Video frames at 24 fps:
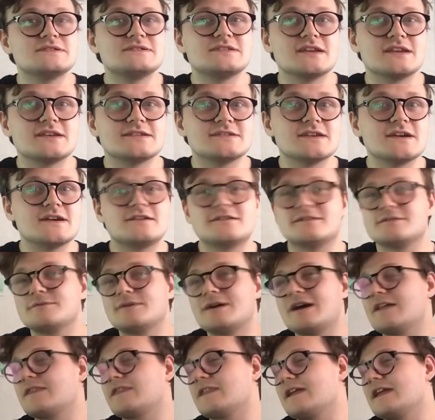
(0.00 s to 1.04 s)
6 era
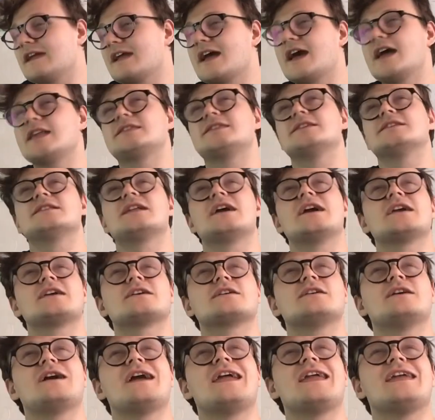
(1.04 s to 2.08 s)
where I think Ed did
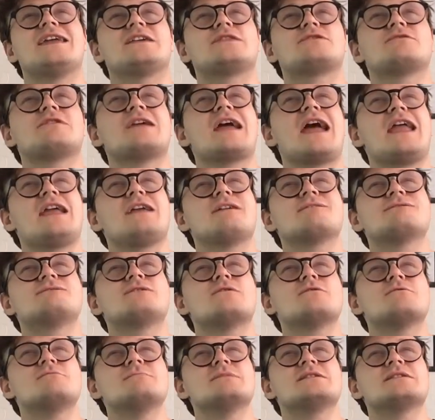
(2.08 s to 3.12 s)
like 83,
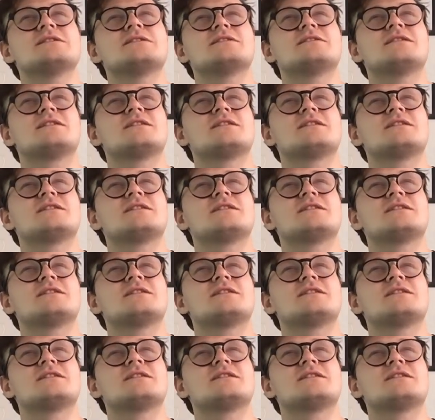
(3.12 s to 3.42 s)
84 million.